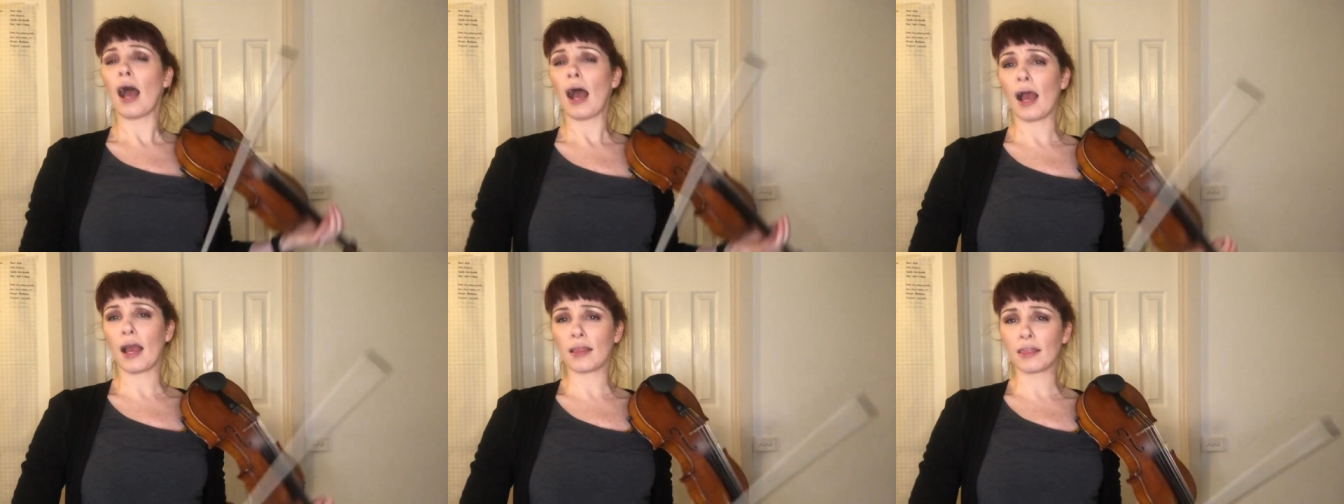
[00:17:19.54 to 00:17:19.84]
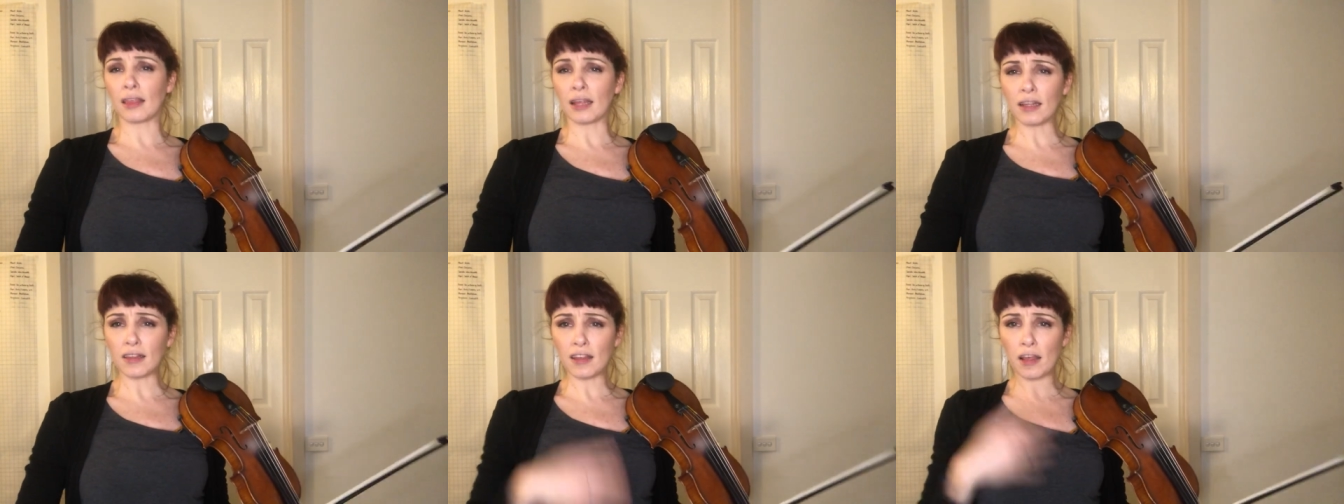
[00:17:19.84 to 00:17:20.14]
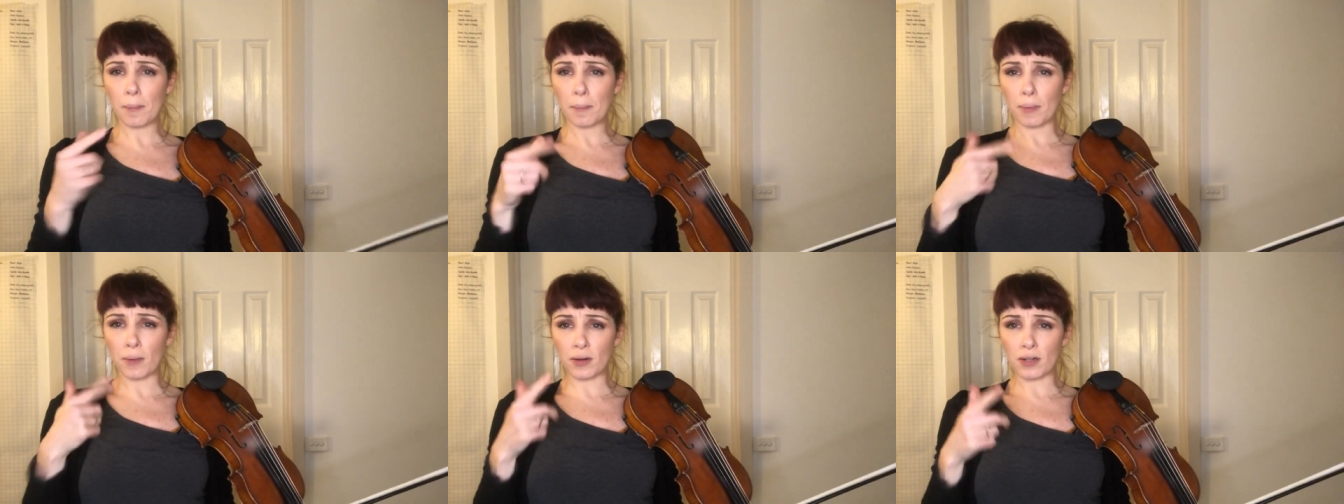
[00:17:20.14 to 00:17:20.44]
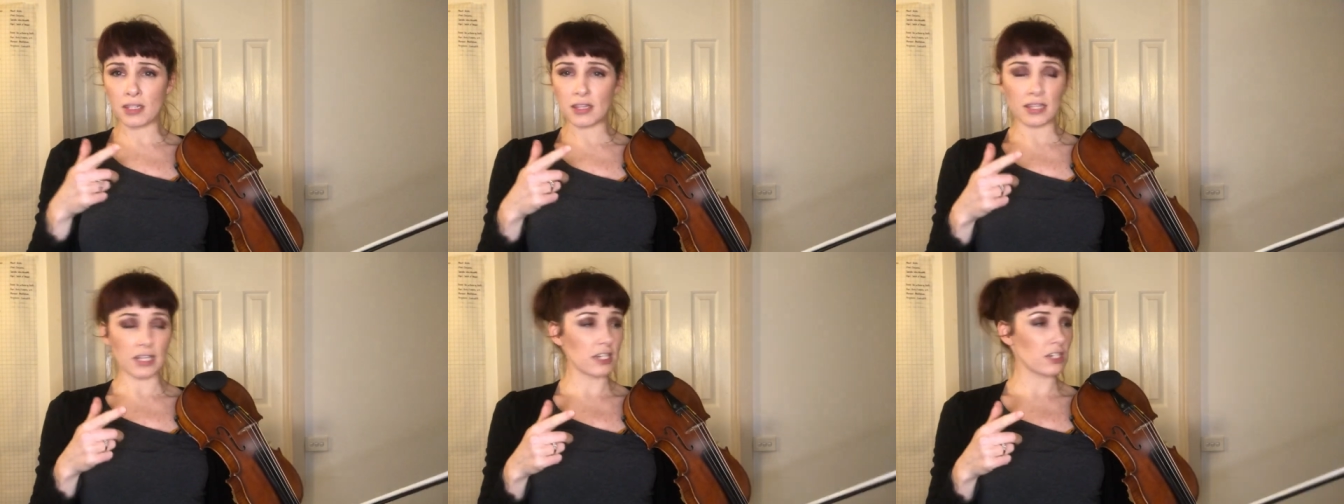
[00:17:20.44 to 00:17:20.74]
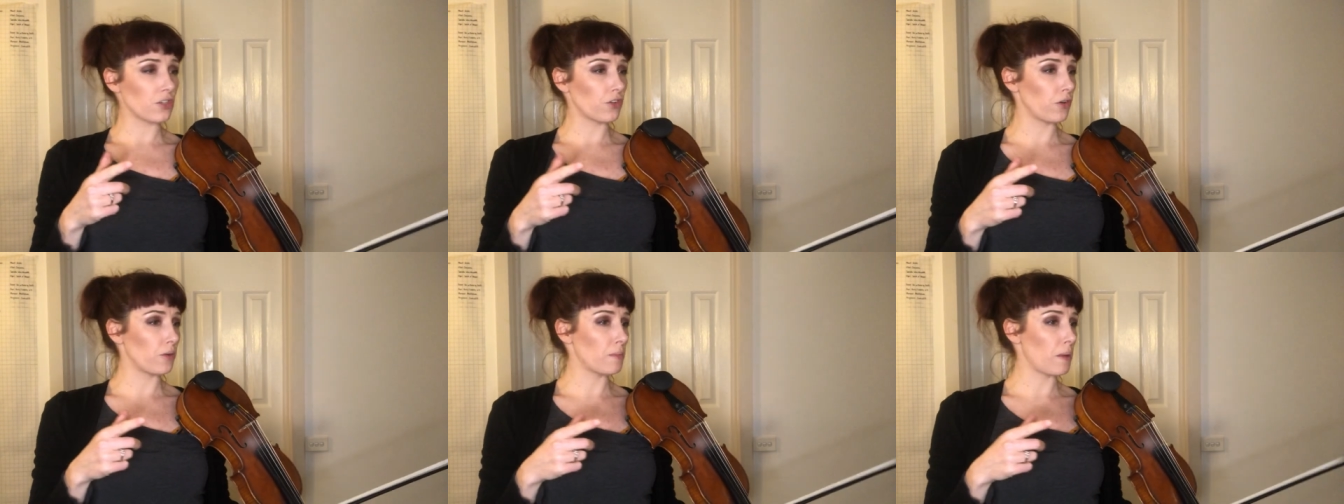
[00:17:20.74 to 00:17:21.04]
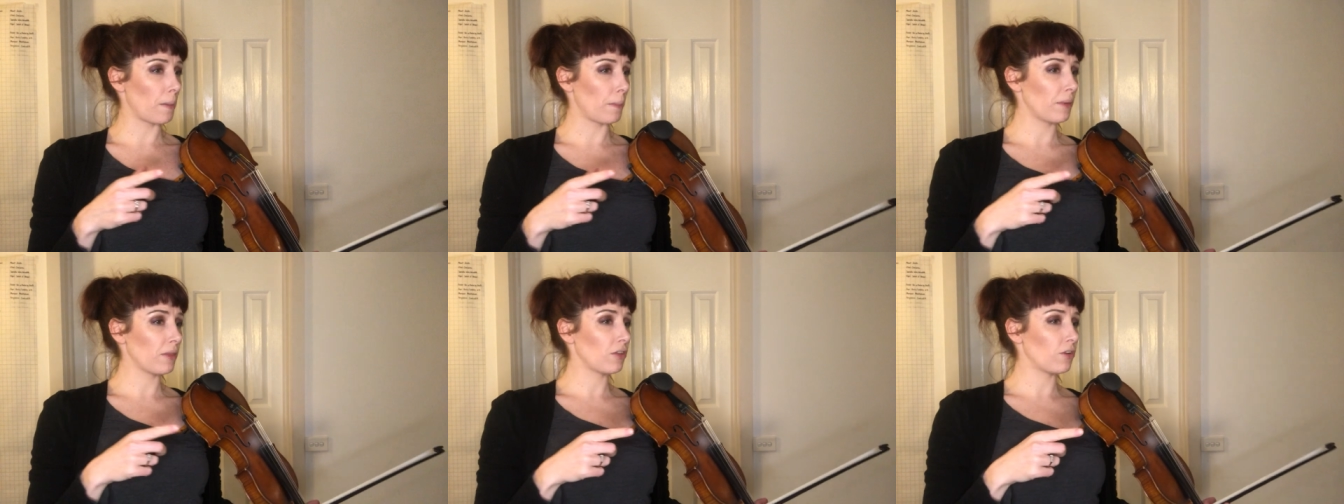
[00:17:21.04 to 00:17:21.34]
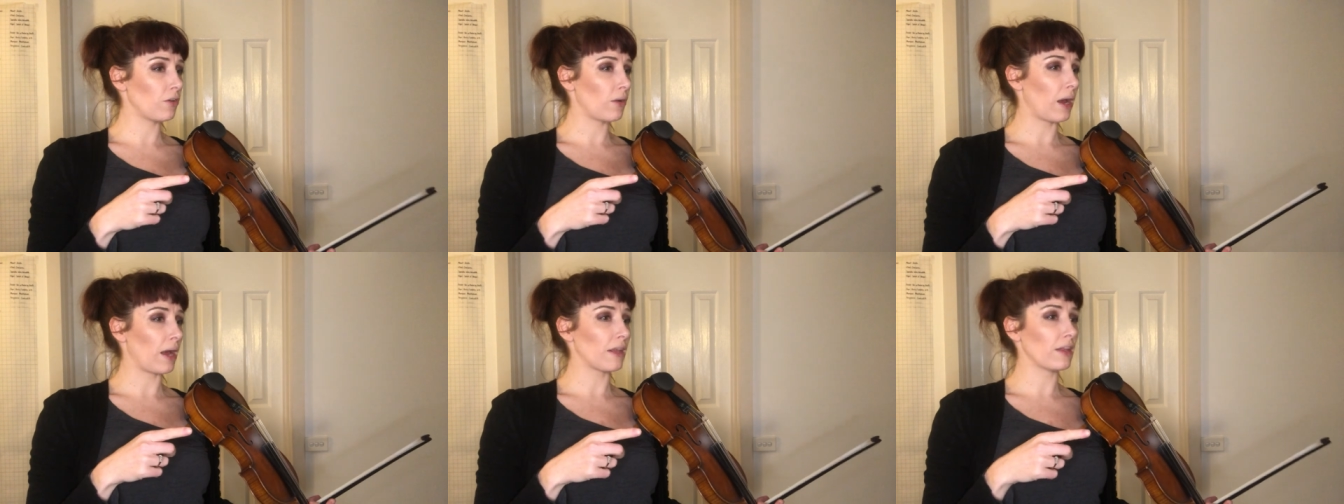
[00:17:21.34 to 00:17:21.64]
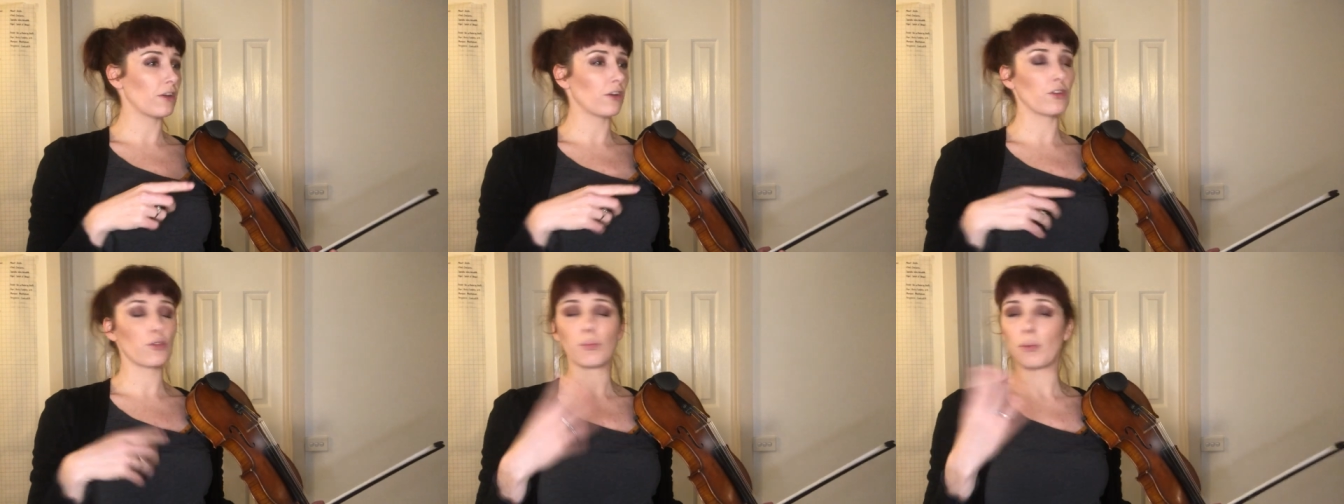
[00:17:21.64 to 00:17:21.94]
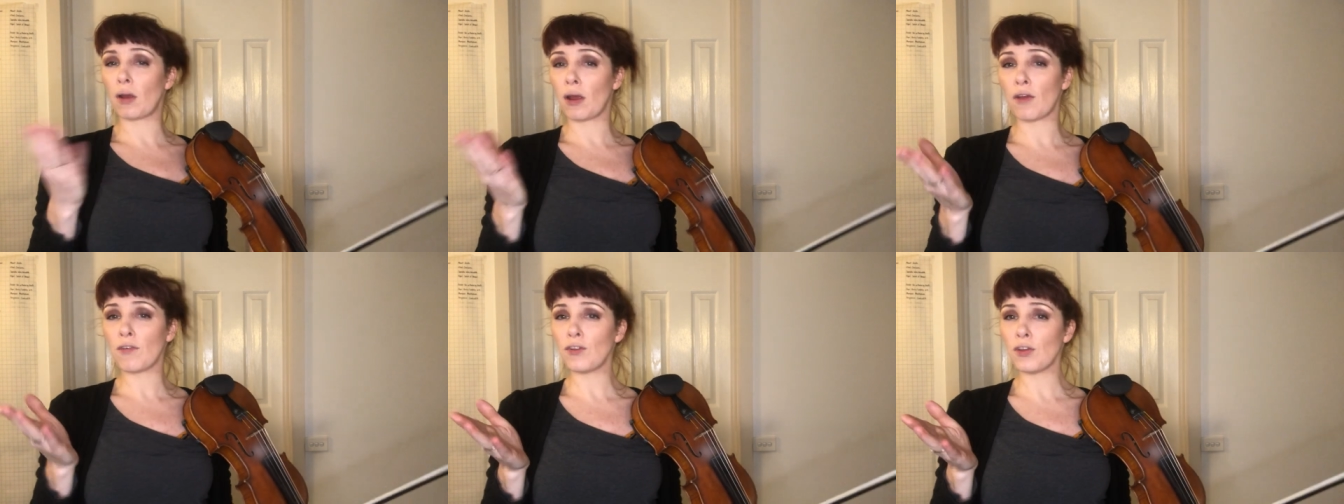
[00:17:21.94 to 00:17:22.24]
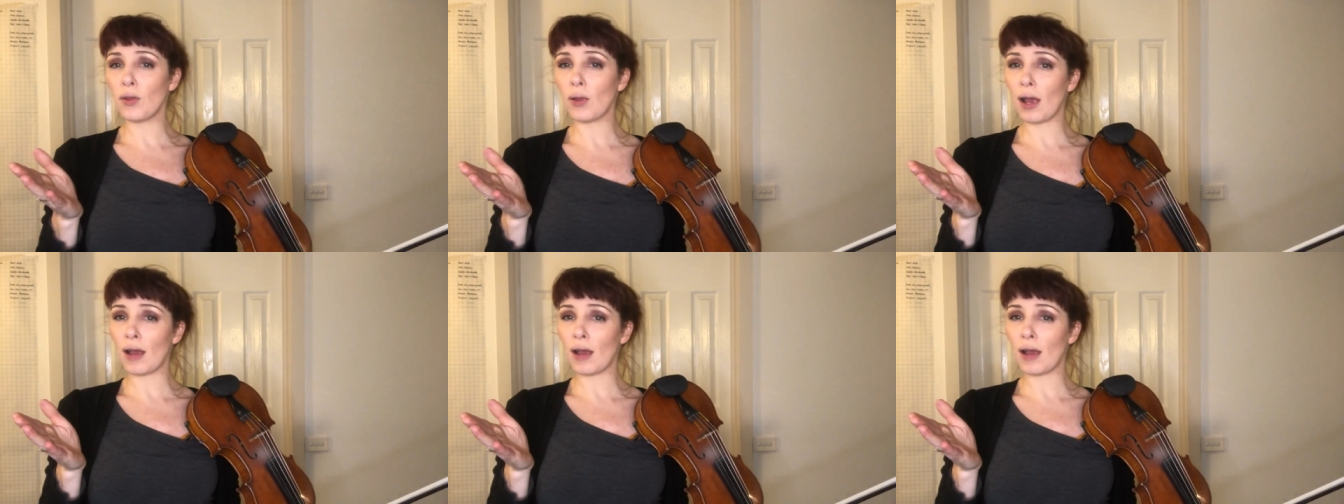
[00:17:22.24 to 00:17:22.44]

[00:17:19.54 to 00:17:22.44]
I think the important thing to remember throughout there is wherever you